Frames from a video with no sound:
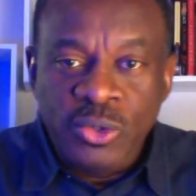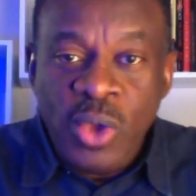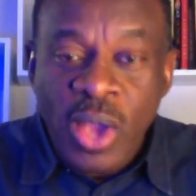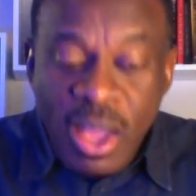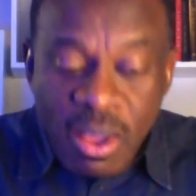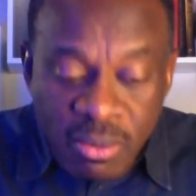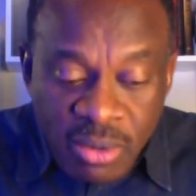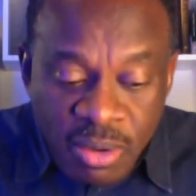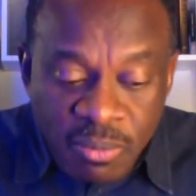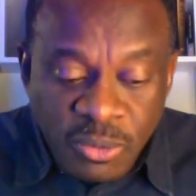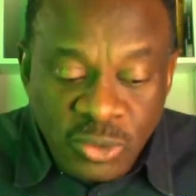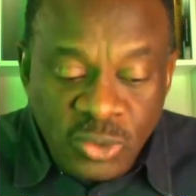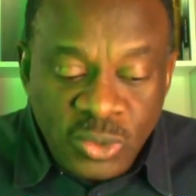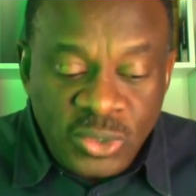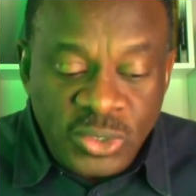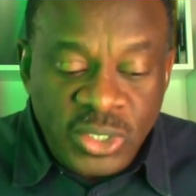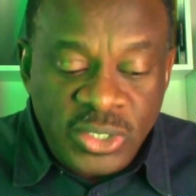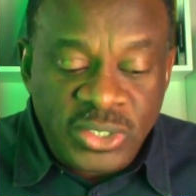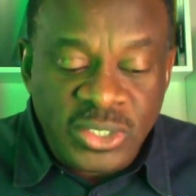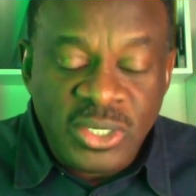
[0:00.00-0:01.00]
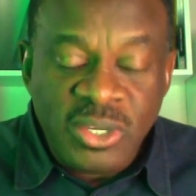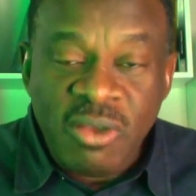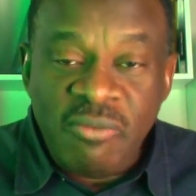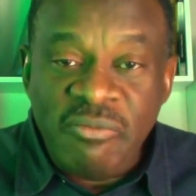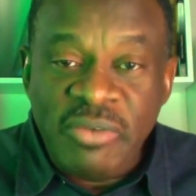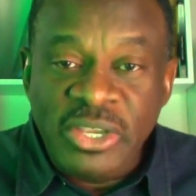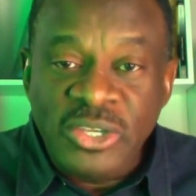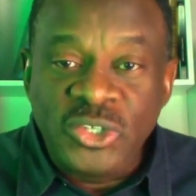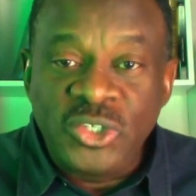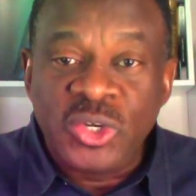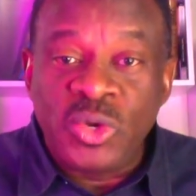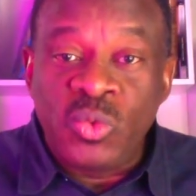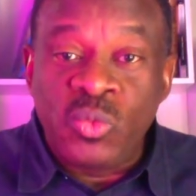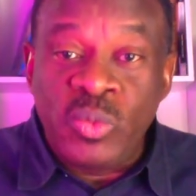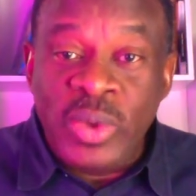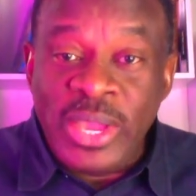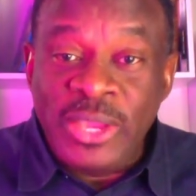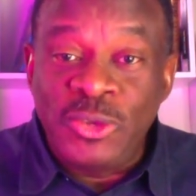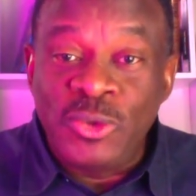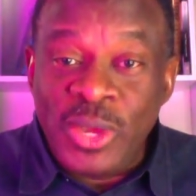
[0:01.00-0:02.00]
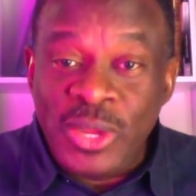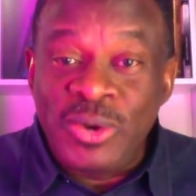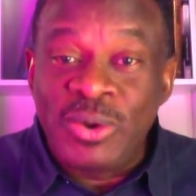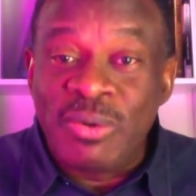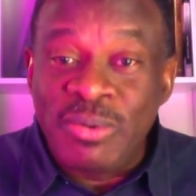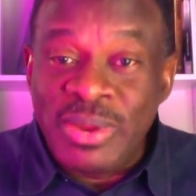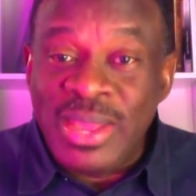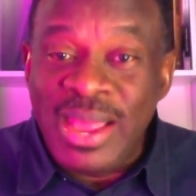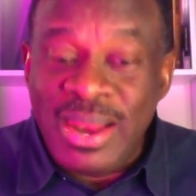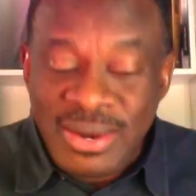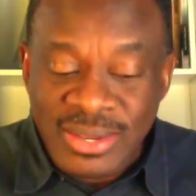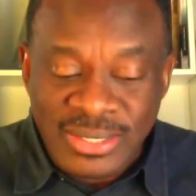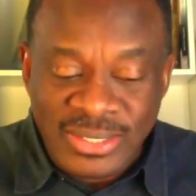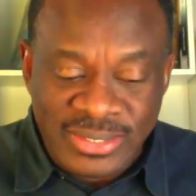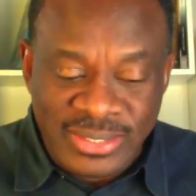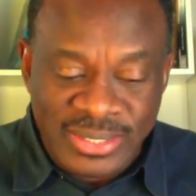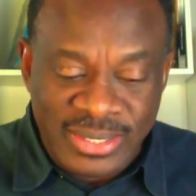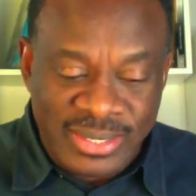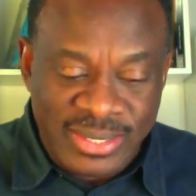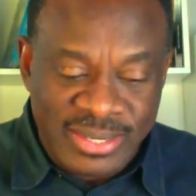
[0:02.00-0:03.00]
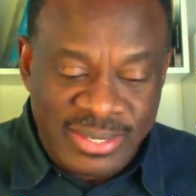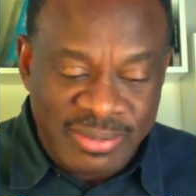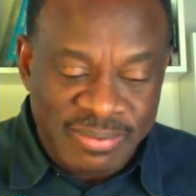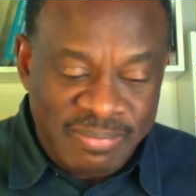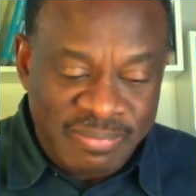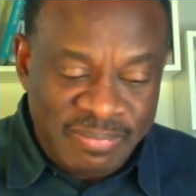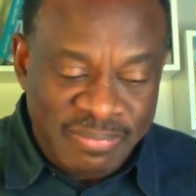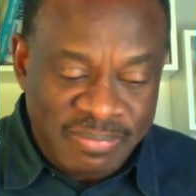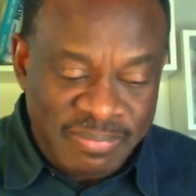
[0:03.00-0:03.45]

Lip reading: You are unable to sustain your venture when you are not realistic.